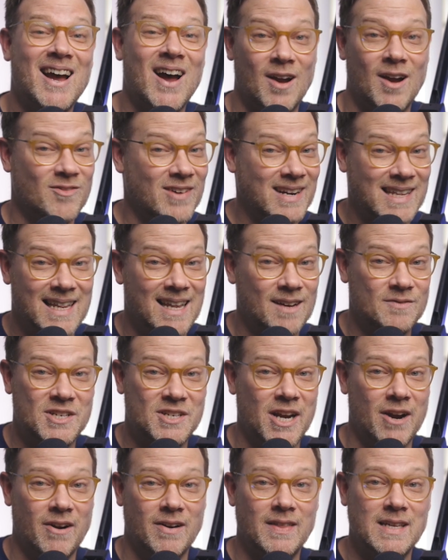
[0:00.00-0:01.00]
I really love
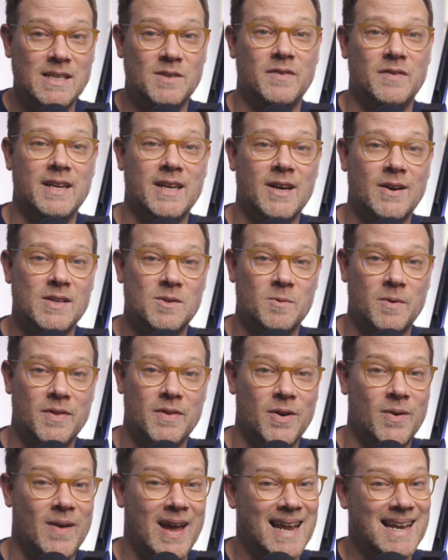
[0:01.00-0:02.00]
sharing these videos with
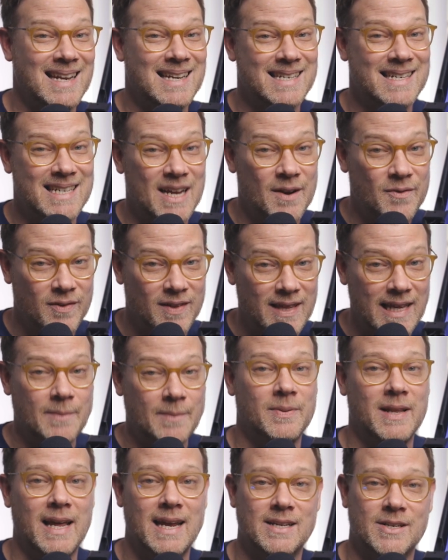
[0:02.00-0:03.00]
you and definitely
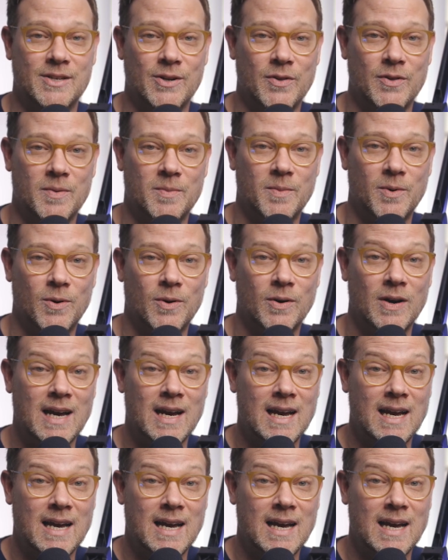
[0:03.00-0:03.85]
plan to do them more.